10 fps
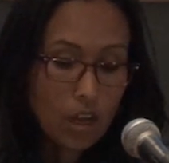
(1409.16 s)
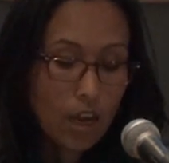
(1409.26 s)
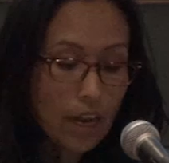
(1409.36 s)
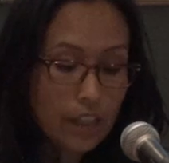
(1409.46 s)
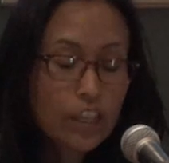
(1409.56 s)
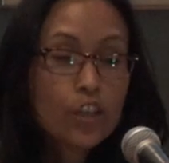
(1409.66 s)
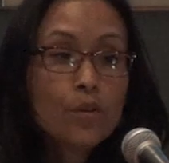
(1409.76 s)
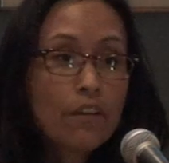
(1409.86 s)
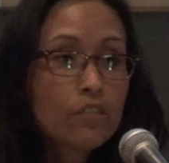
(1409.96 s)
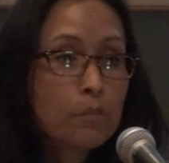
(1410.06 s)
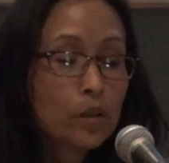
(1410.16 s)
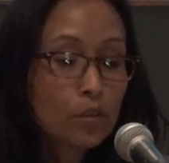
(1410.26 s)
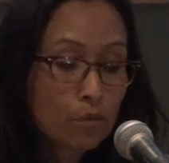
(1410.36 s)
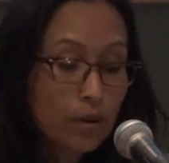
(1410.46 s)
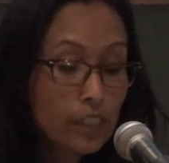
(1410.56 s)
I think you have to build
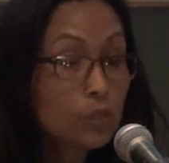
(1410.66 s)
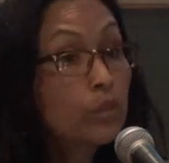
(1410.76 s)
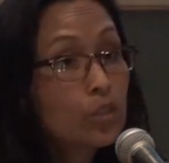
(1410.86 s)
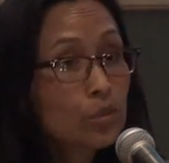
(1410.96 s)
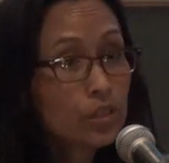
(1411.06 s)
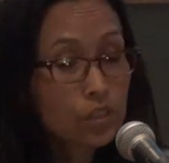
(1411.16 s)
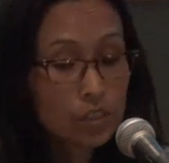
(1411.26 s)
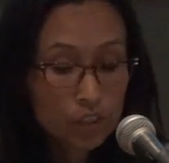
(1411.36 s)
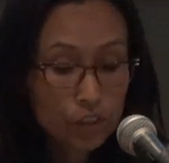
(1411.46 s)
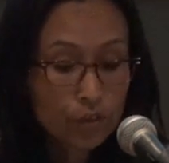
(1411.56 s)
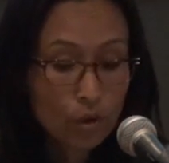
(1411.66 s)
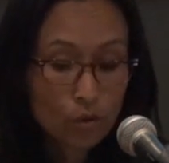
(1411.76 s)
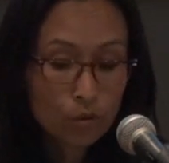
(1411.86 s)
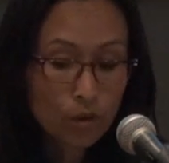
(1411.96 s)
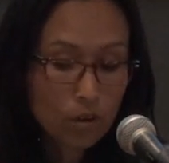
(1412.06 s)
the right resources as you go
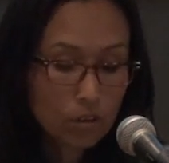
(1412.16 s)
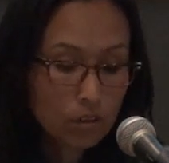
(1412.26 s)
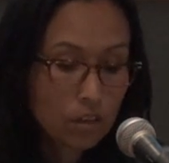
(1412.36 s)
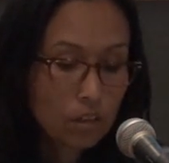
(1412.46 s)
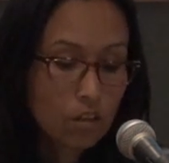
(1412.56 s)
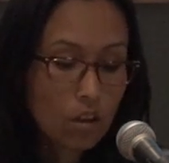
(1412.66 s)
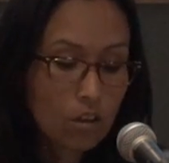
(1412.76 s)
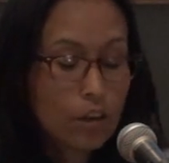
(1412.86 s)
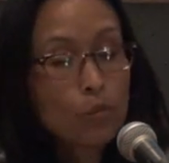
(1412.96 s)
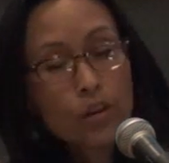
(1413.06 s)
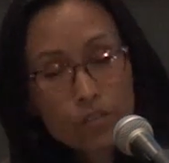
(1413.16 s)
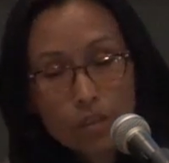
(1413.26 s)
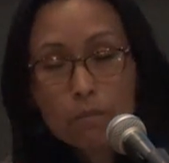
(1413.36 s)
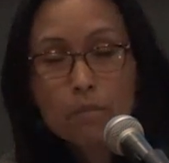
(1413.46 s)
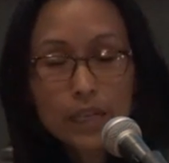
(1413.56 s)
along, and one of the
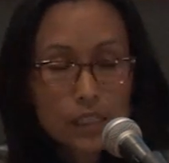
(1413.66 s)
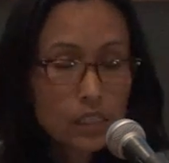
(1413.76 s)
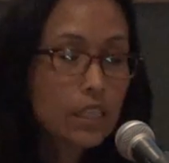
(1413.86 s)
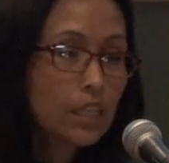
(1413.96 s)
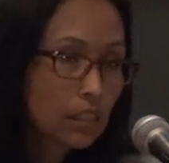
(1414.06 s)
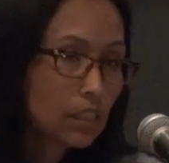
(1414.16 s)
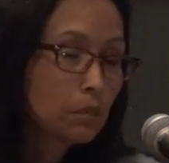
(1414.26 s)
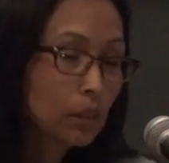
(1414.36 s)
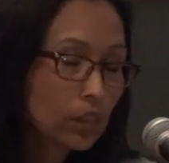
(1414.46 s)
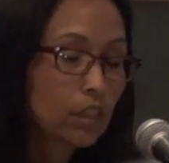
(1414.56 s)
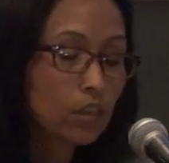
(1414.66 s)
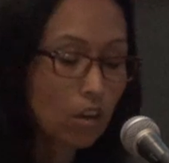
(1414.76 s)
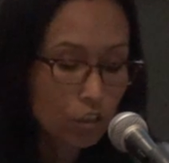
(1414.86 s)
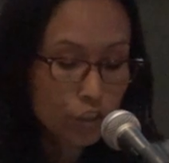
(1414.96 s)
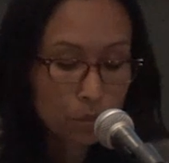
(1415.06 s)
biggest things is building a
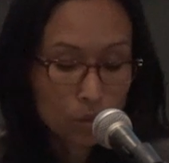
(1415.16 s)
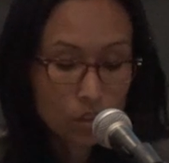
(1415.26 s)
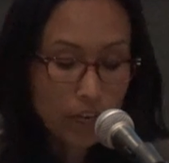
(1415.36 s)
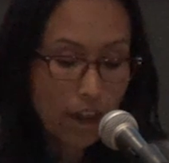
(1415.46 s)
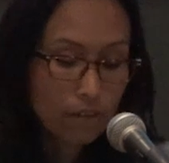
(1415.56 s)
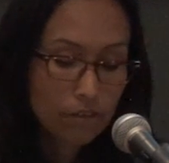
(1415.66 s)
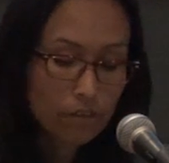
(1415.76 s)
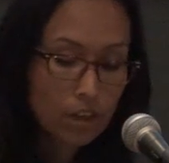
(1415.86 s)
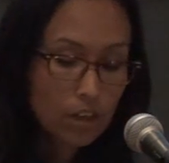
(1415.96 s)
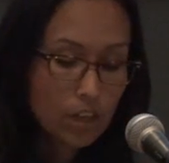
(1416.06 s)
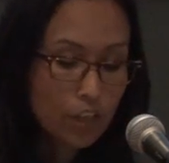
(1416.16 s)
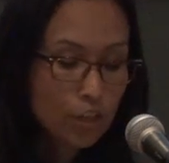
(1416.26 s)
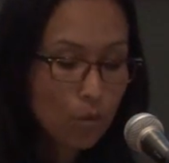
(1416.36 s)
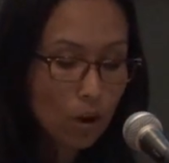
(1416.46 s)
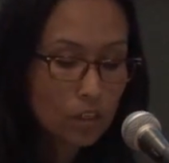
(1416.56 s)
knowledgeable staff. You
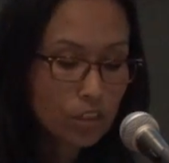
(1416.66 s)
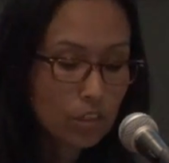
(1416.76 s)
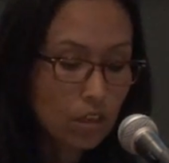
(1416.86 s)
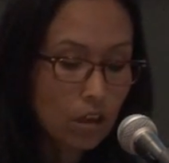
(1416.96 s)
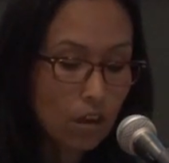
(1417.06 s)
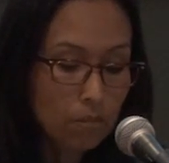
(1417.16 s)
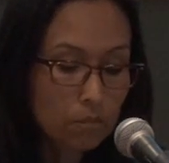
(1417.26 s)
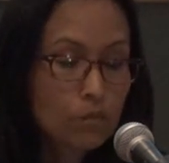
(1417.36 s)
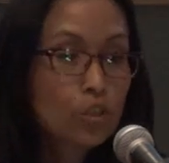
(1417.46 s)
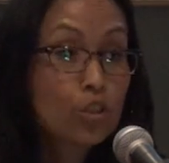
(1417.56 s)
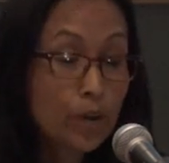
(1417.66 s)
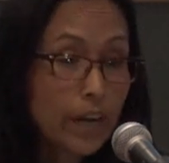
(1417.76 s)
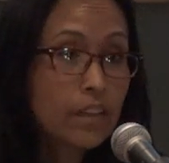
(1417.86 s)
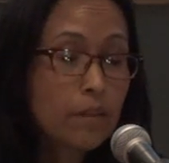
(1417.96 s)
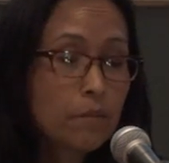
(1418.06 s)
want to
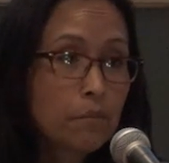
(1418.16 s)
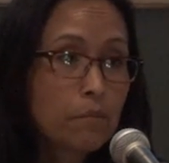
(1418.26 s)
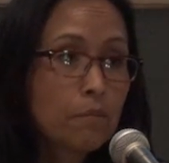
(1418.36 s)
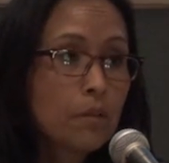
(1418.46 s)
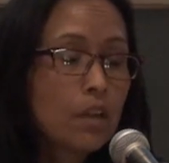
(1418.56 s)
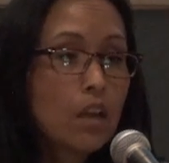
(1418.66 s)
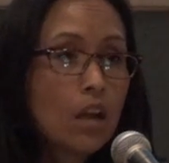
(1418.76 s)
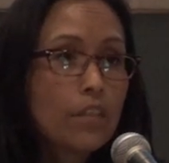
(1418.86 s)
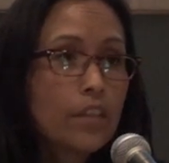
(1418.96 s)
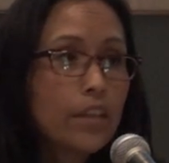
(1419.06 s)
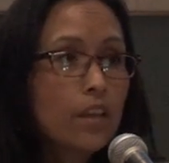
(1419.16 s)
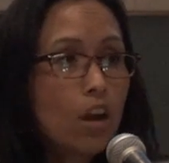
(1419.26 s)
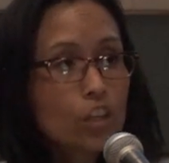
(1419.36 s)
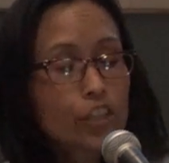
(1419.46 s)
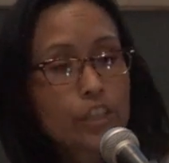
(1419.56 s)
train them. The
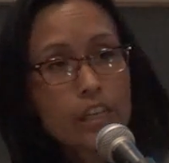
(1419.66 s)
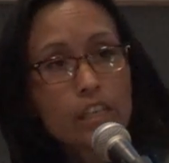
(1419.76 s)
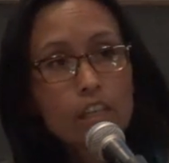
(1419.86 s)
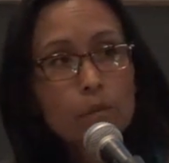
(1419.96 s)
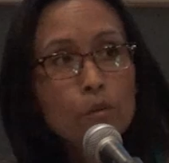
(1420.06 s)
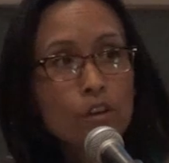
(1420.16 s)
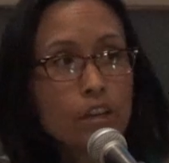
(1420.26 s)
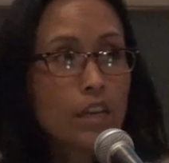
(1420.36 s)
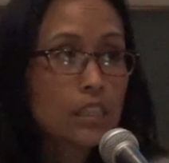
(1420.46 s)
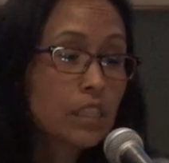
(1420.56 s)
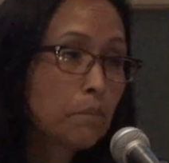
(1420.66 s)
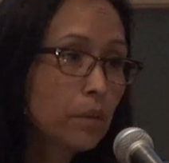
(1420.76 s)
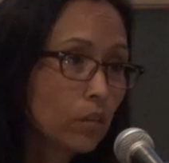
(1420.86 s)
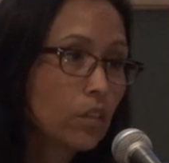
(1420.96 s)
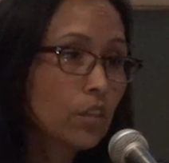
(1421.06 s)
Auction Indian community, as they
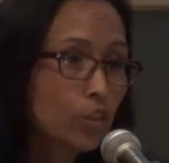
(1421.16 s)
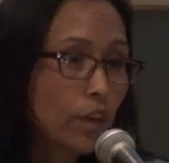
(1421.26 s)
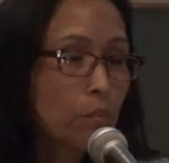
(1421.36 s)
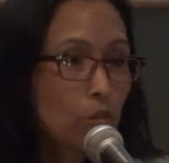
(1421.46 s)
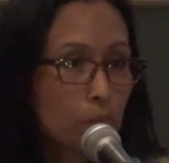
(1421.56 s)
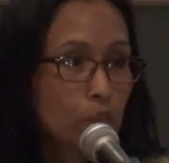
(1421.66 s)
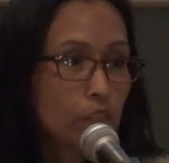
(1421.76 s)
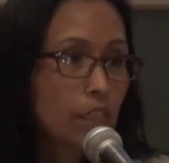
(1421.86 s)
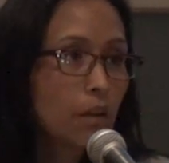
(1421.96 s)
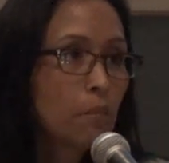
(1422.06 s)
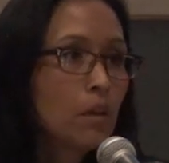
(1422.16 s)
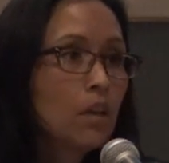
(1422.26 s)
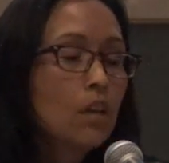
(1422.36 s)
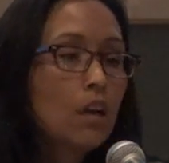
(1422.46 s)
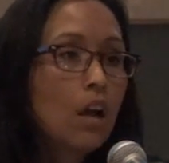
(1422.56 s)
built the tribal museum,
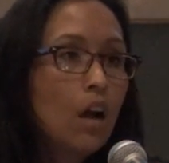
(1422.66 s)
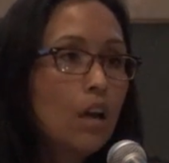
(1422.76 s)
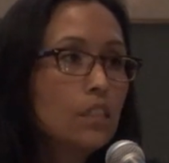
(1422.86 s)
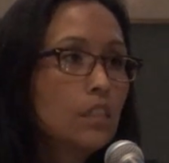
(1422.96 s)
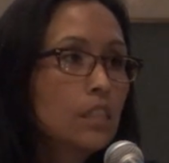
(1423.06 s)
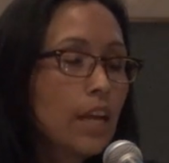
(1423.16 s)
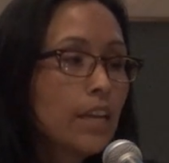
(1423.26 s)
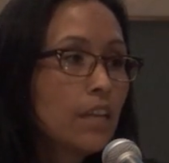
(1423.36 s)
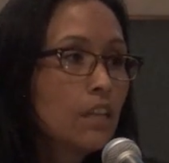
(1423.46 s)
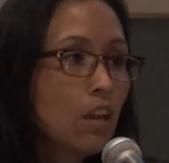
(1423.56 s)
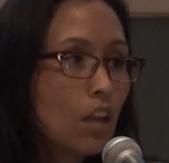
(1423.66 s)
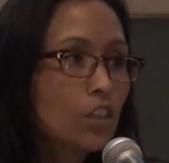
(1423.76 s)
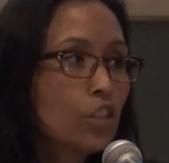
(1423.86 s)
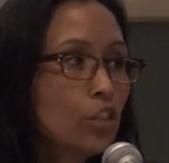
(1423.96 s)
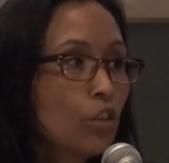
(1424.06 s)
decided not
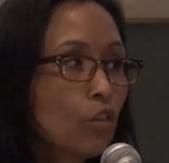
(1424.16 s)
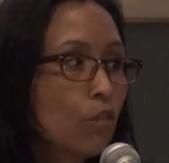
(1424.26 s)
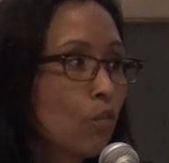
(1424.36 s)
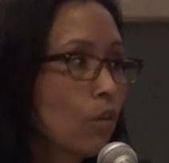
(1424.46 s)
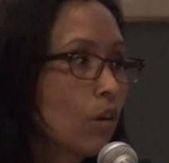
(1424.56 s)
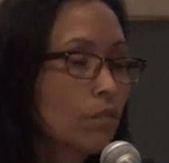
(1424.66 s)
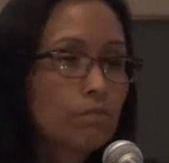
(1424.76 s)
to look for